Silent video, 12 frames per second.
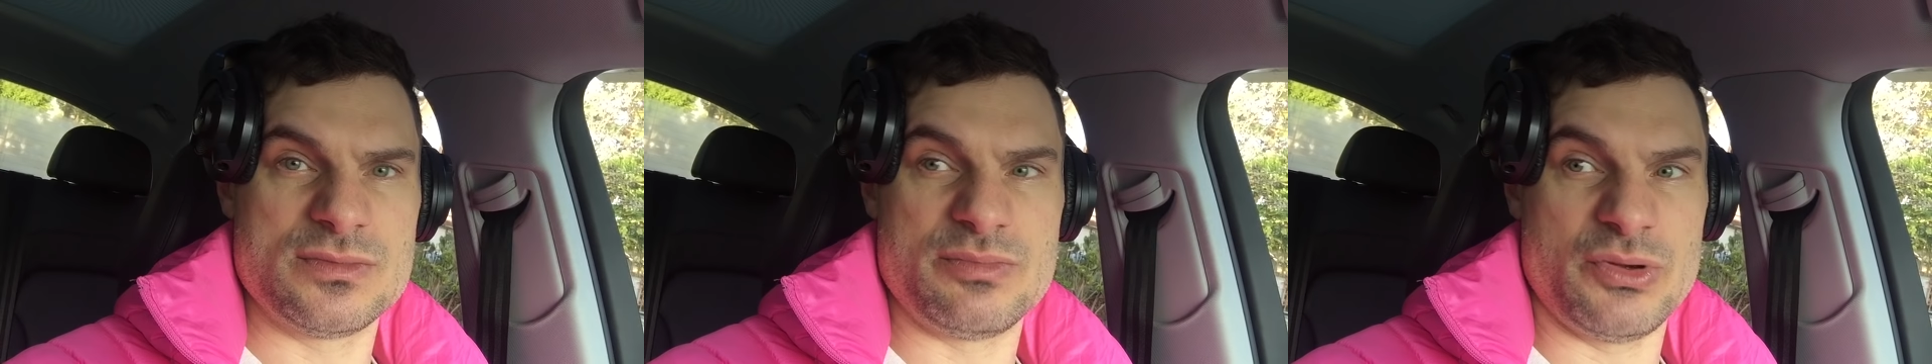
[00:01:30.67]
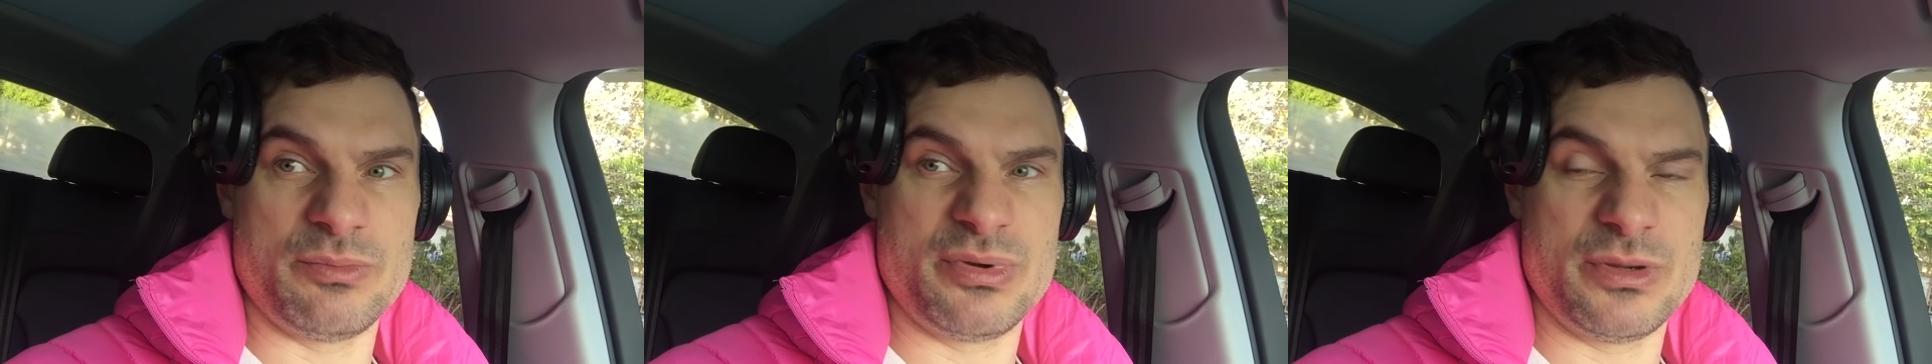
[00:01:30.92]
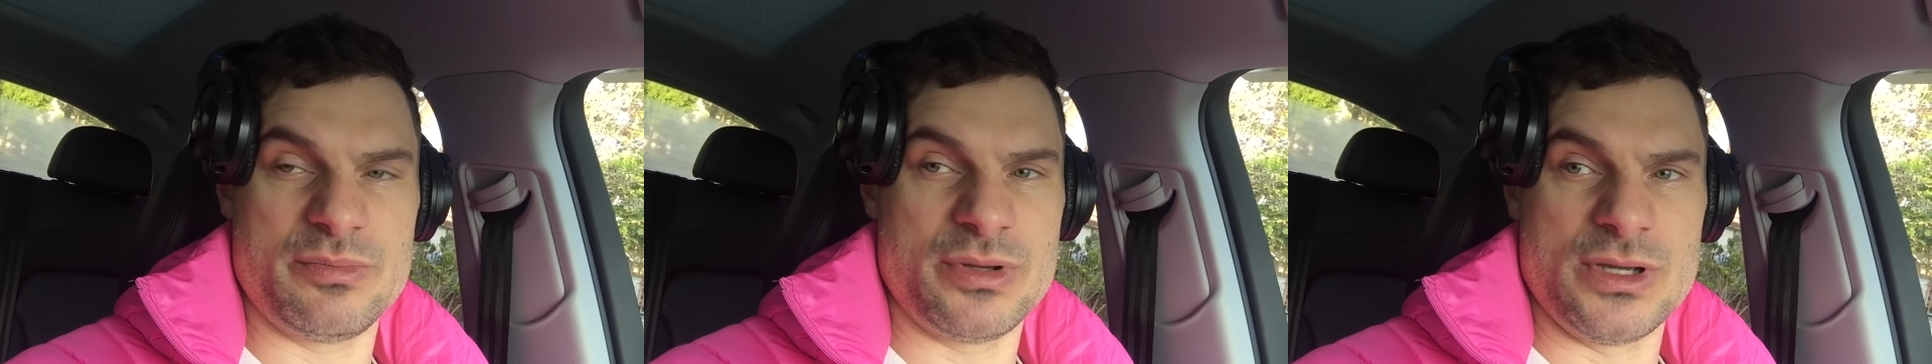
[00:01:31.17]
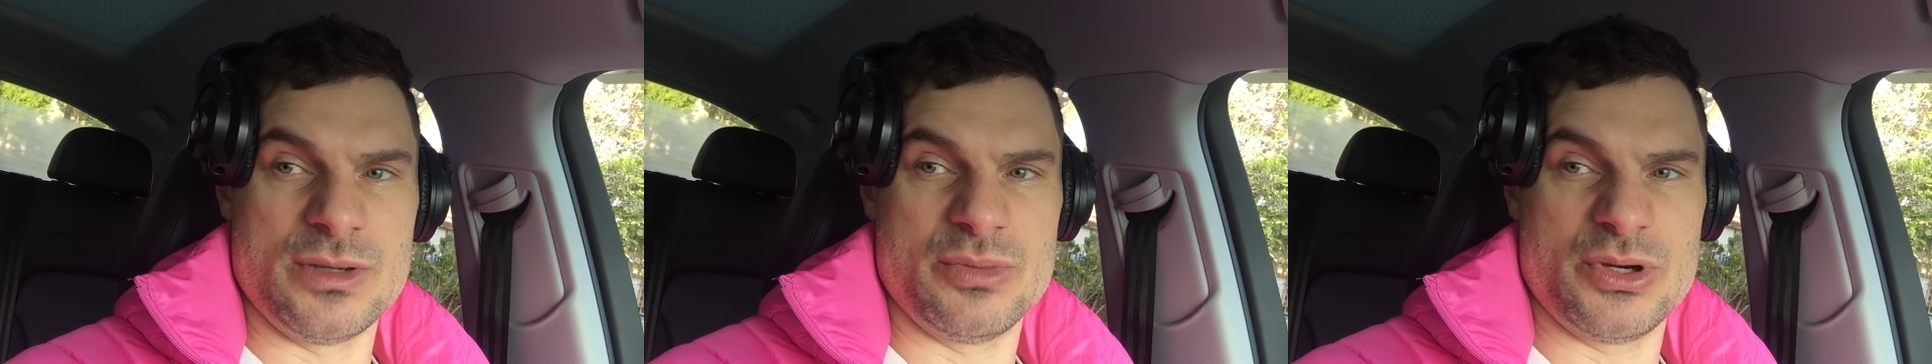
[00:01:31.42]
P- p-
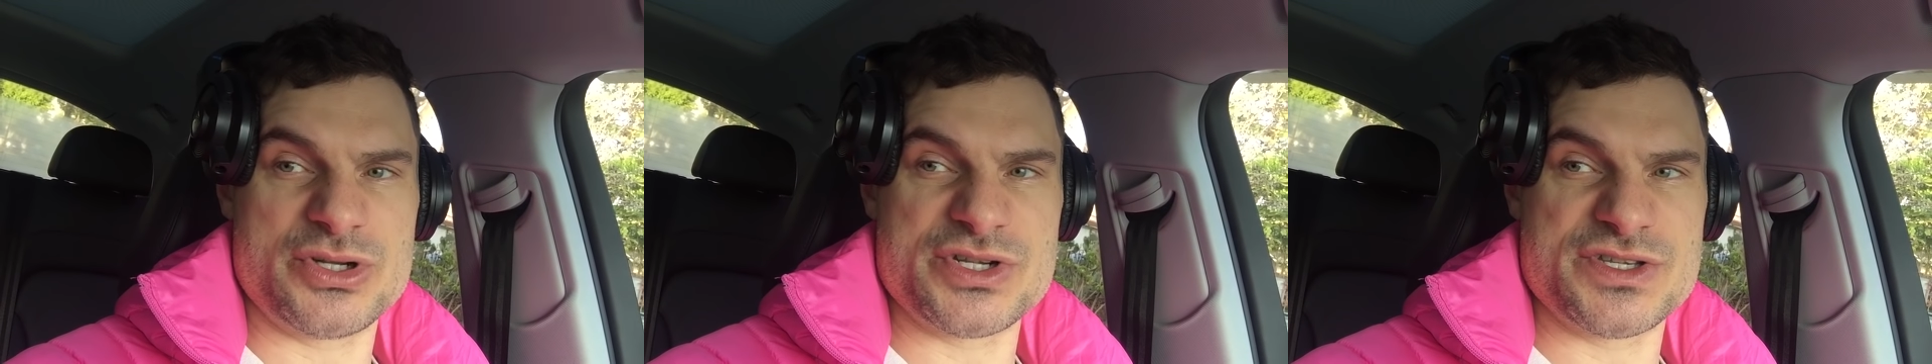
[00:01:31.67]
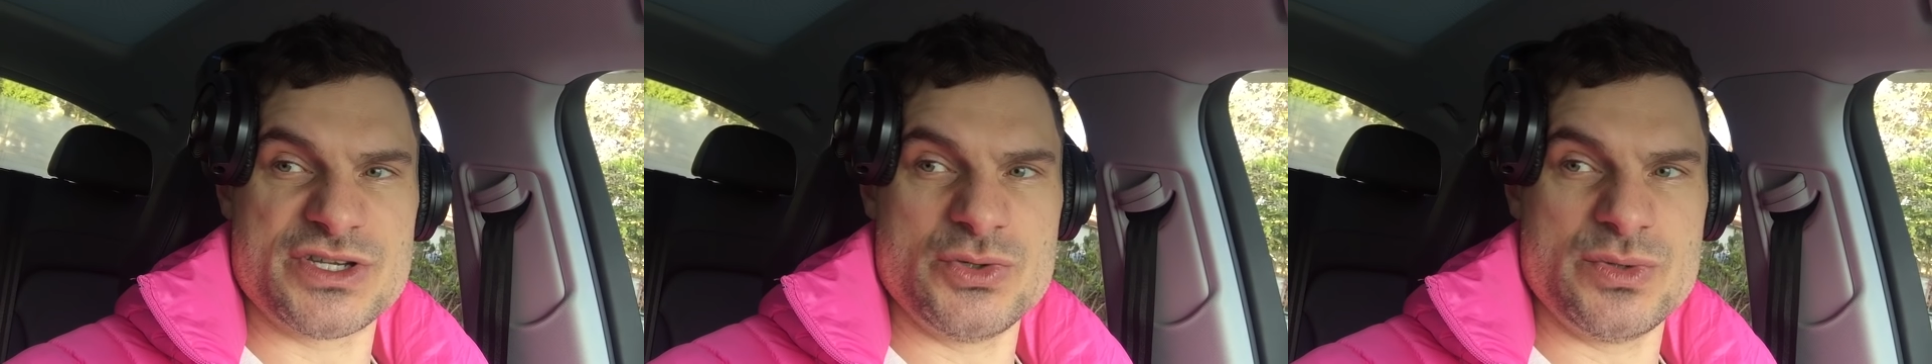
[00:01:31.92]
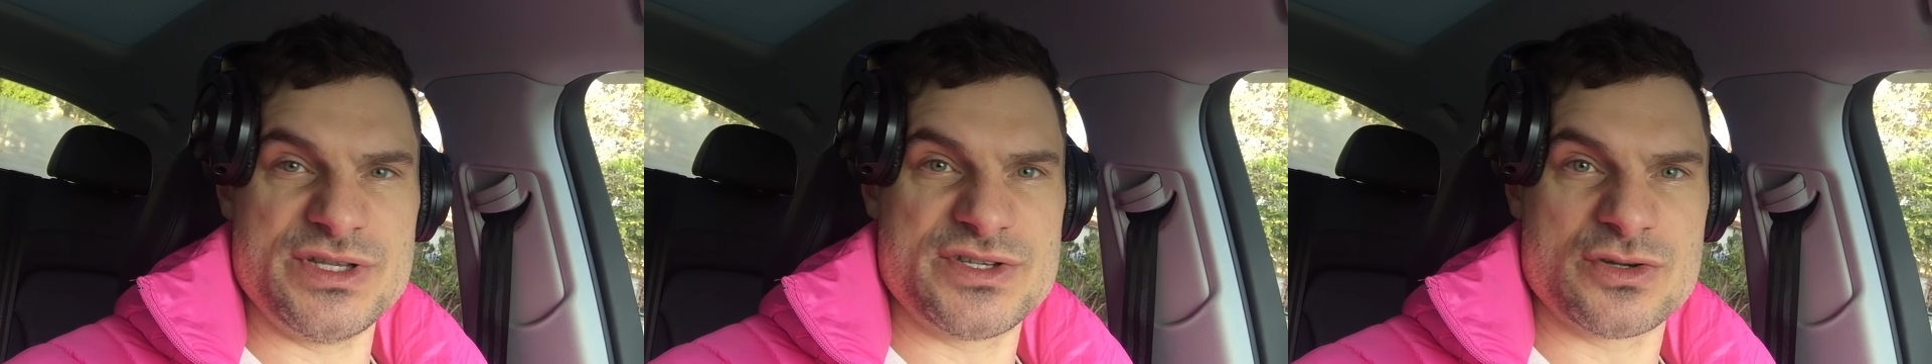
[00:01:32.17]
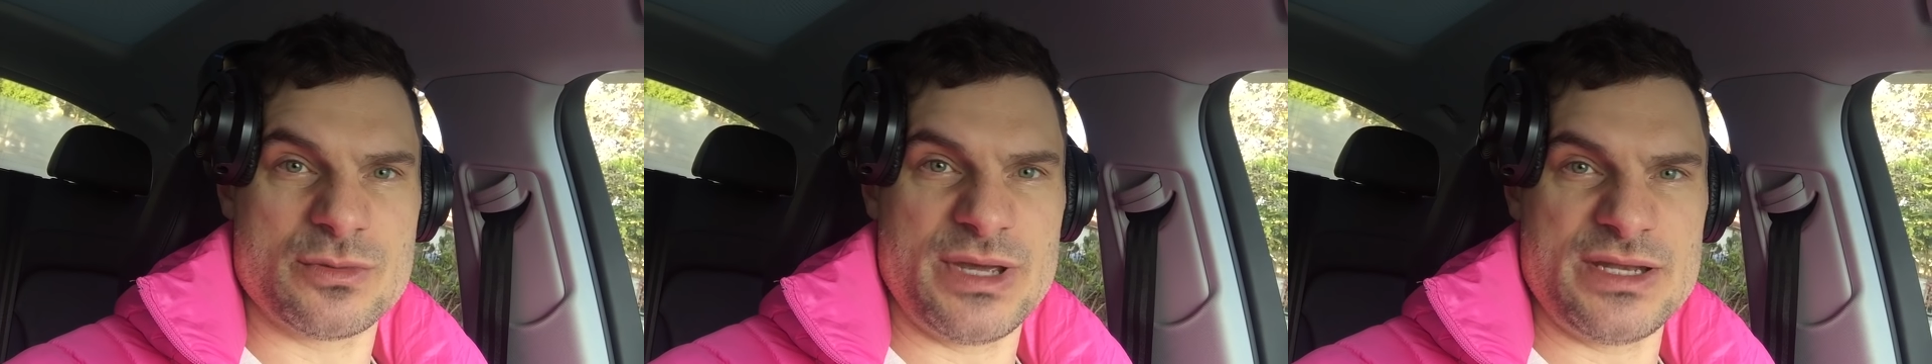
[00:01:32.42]
purchase a new
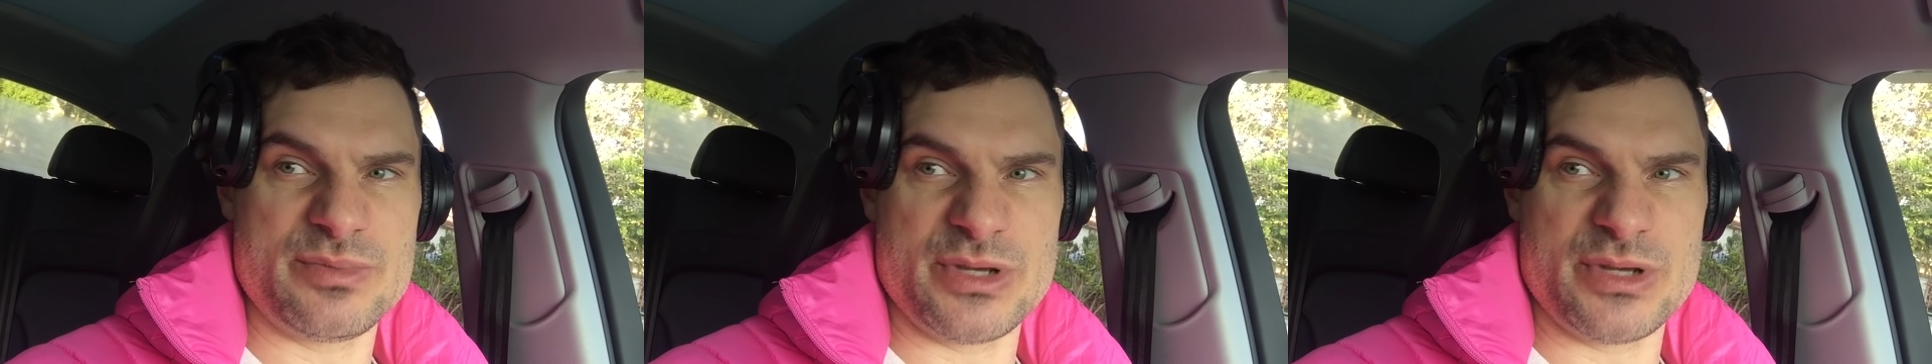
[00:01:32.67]
instrument,